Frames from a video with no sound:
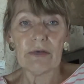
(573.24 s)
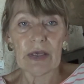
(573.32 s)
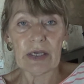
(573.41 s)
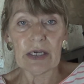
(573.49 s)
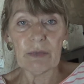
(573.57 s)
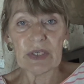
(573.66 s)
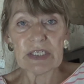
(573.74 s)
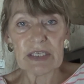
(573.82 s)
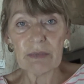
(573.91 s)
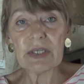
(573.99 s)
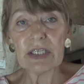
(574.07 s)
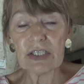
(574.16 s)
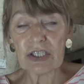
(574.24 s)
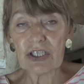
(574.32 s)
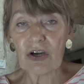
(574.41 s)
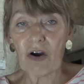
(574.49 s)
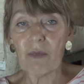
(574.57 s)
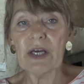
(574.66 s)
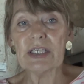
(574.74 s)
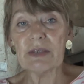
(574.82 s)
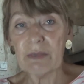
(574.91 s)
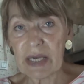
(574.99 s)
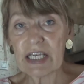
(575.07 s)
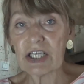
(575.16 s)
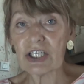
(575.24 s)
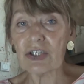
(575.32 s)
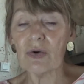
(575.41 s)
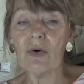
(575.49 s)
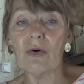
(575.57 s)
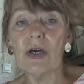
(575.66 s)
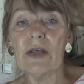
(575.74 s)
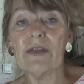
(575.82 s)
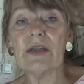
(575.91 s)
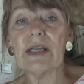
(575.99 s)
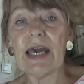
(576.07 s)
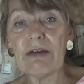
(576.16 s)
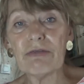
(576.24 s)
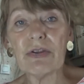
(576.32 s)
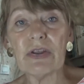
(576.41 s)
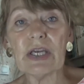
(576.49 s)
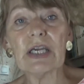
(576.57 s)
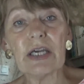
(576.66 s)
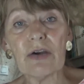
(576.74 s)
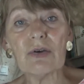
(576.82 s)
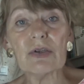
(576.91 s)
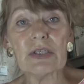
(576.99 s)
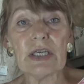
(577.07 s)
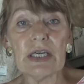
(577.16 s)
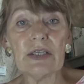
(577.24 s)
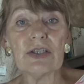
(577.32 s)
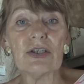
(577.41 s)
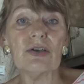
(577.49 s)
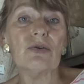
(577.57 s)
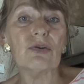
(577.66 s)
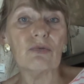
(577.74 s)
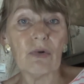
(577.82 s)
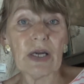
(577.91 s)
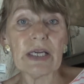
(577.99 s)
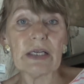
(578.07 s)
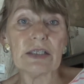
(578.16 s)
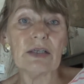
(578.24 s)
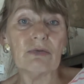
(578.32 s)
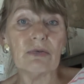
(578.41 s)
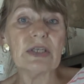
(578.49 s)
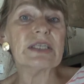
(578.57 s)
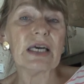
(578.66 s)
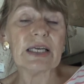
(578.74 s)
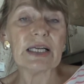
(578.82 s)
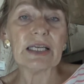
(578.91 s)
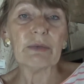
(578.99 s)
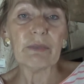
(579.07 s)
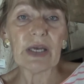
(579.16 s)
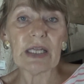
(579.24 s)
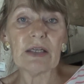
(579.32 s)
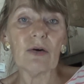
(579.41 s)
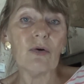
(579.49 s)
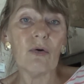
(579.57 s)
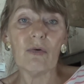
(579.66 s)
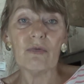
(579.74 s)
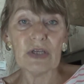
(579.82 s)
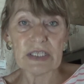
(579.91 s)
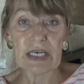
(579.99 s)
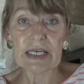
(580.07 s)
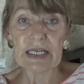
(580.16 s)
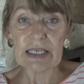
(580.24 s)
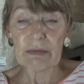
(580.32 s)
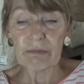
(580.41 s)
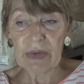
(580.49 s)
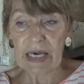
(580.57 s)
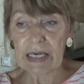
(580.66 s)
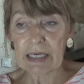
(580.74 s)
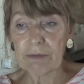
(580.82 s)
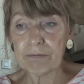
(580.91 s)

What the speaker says: It can be somebody's job to make sure that everything goes into the right recycling bin or recycling bag.